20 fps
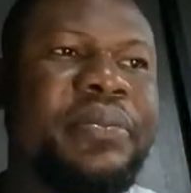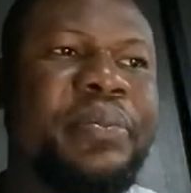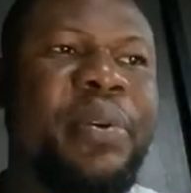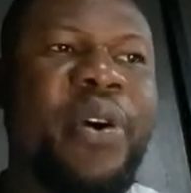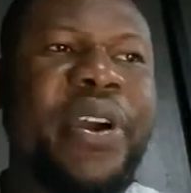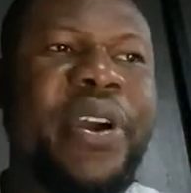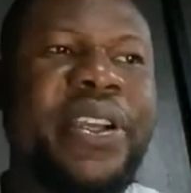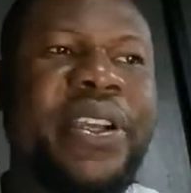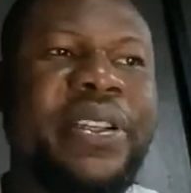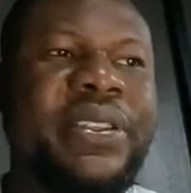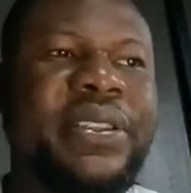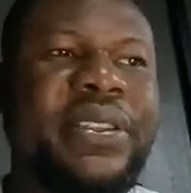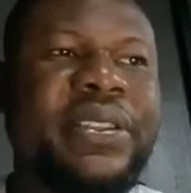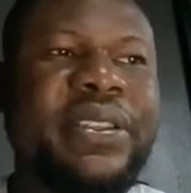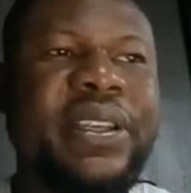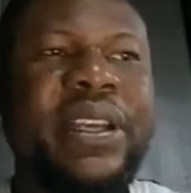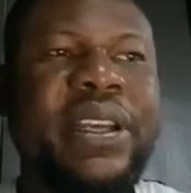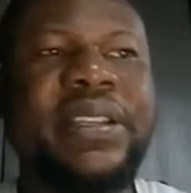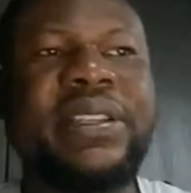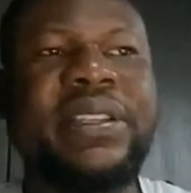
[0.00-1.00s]

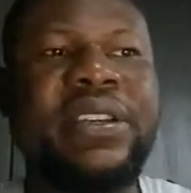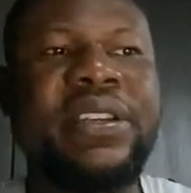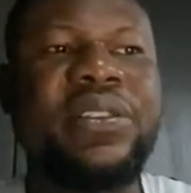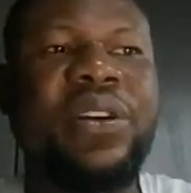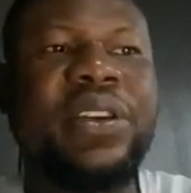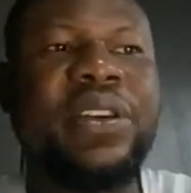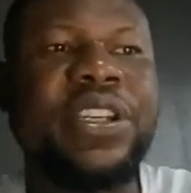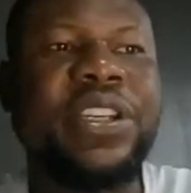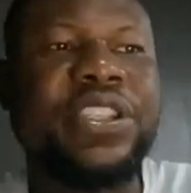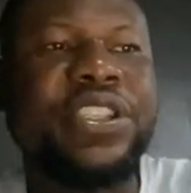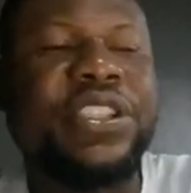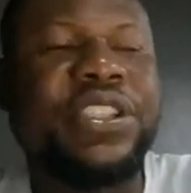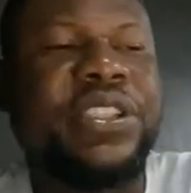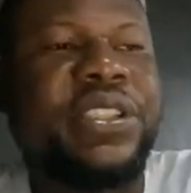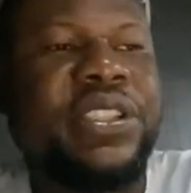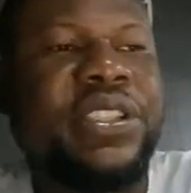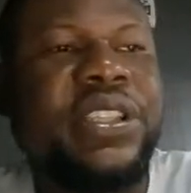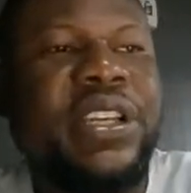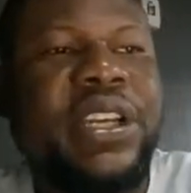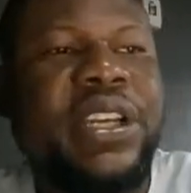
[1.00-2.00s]
points and then knowledge
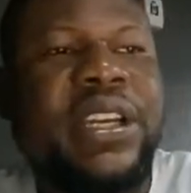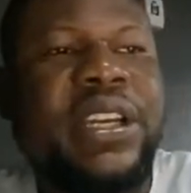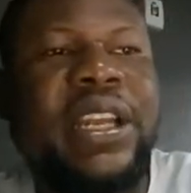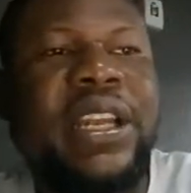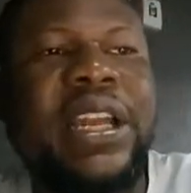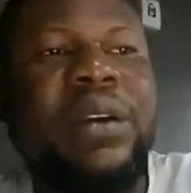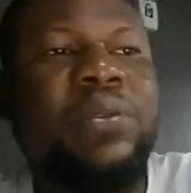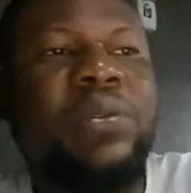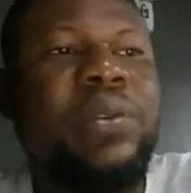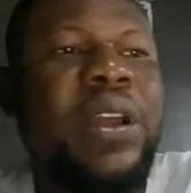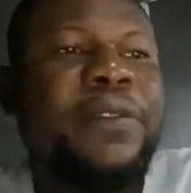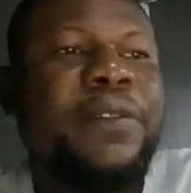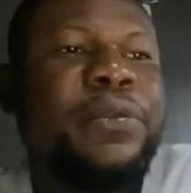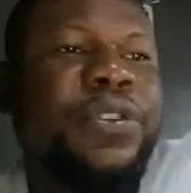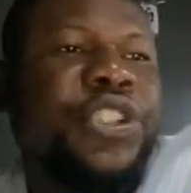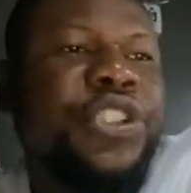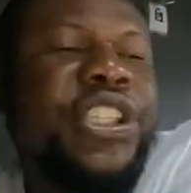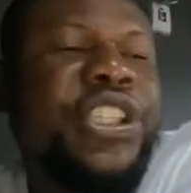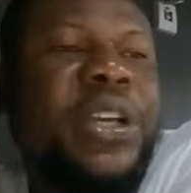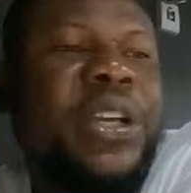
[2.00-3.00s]
that I would like to
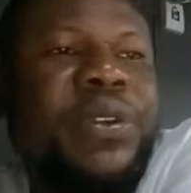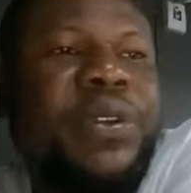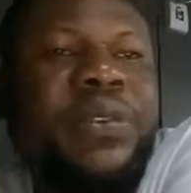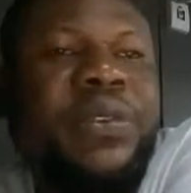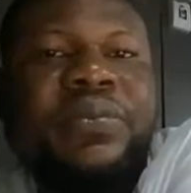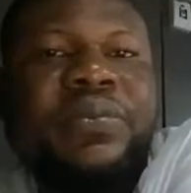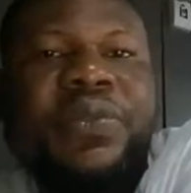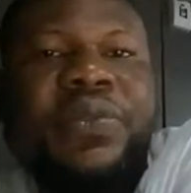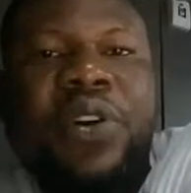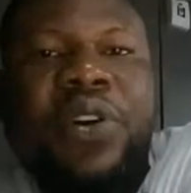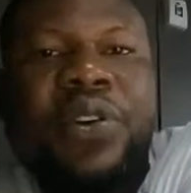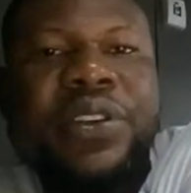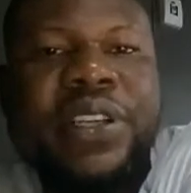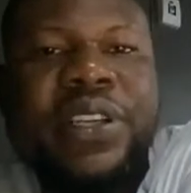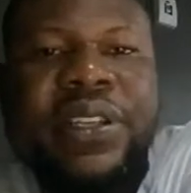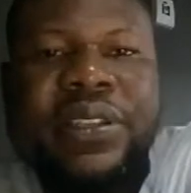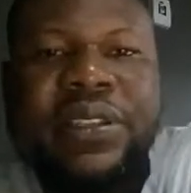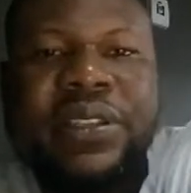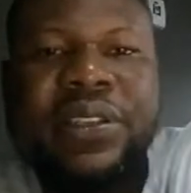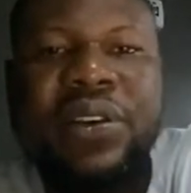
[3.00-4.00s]
share with the
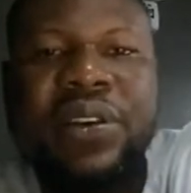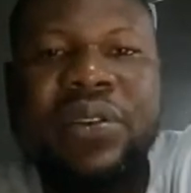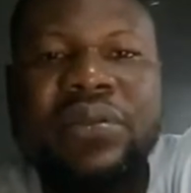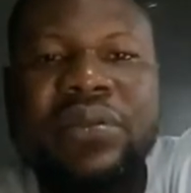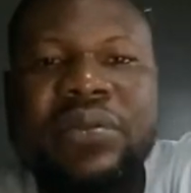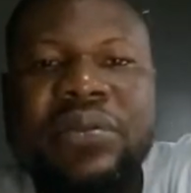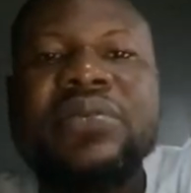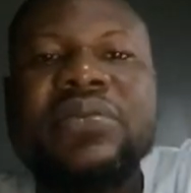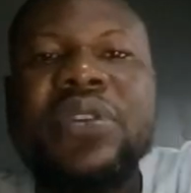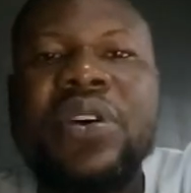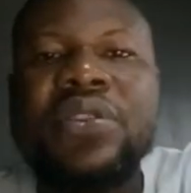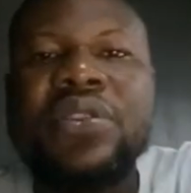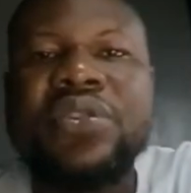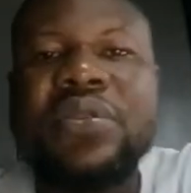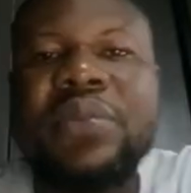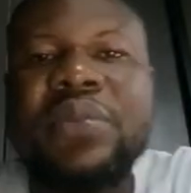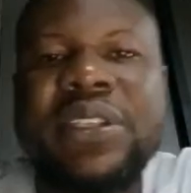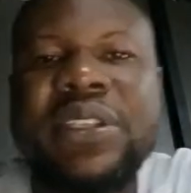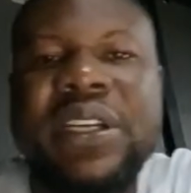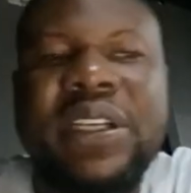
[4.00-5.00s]
audience on
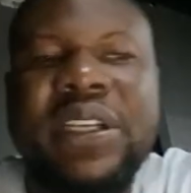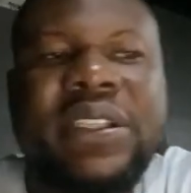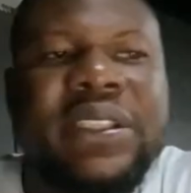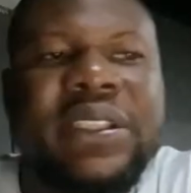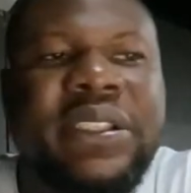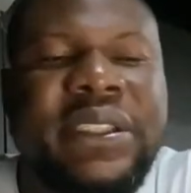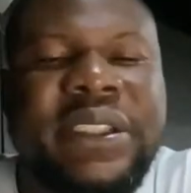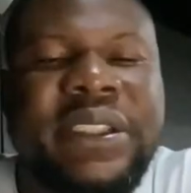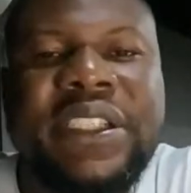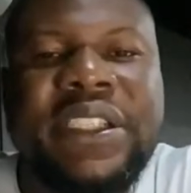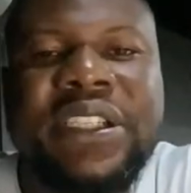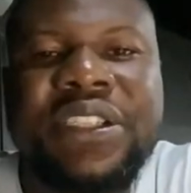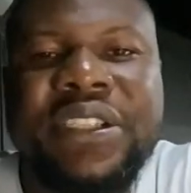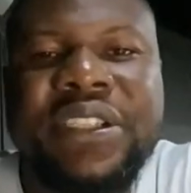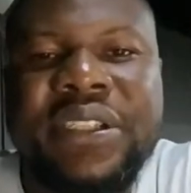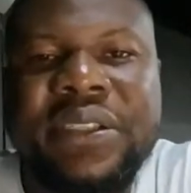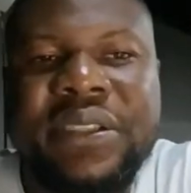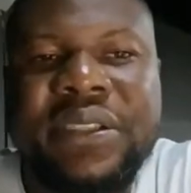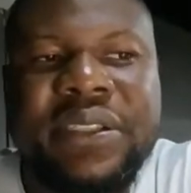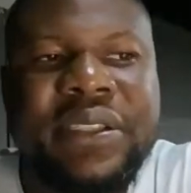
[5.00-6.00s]
automated
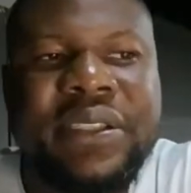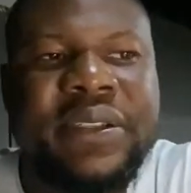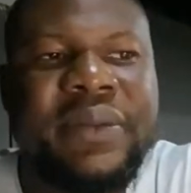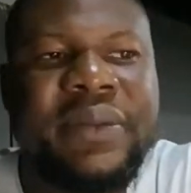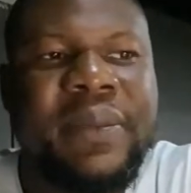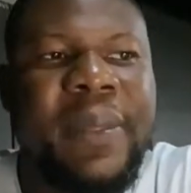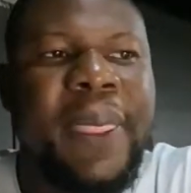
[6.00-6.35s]
kitchens.